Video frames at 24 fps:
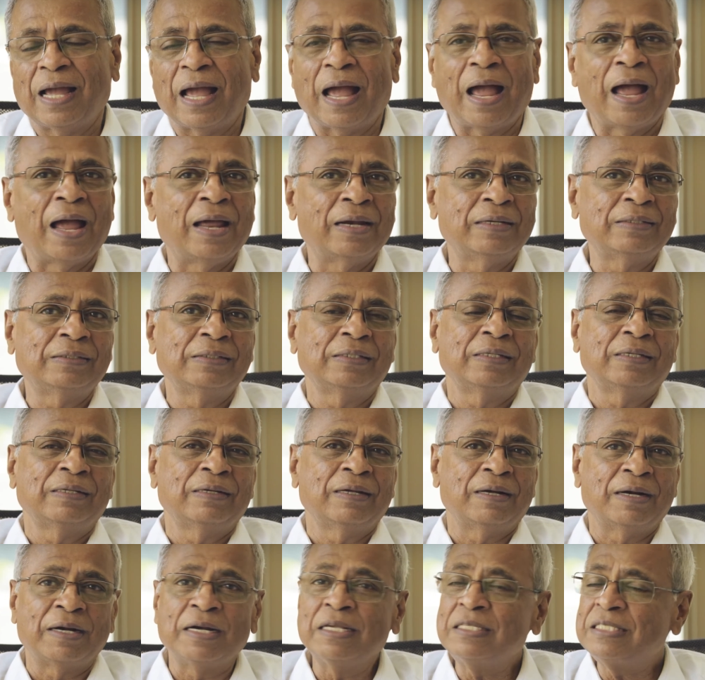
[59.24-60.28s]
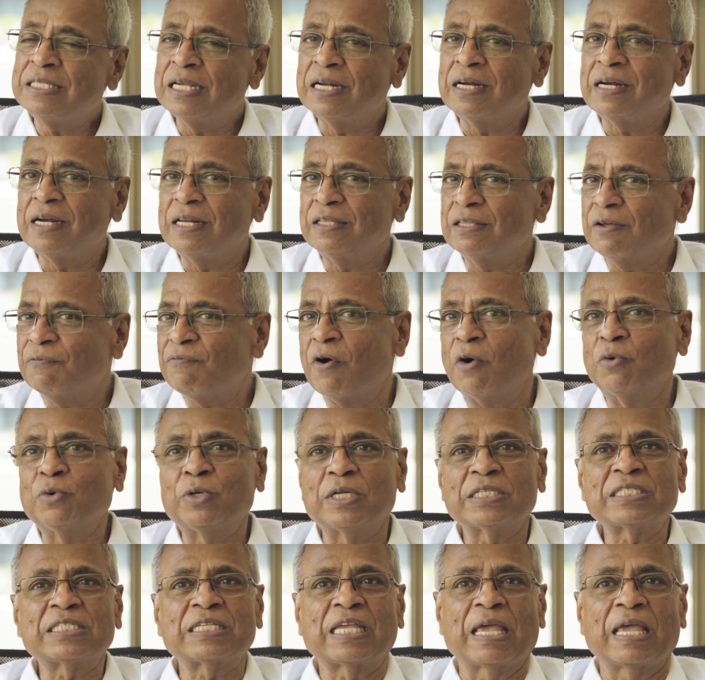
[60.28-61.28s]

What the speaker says: And recently the founders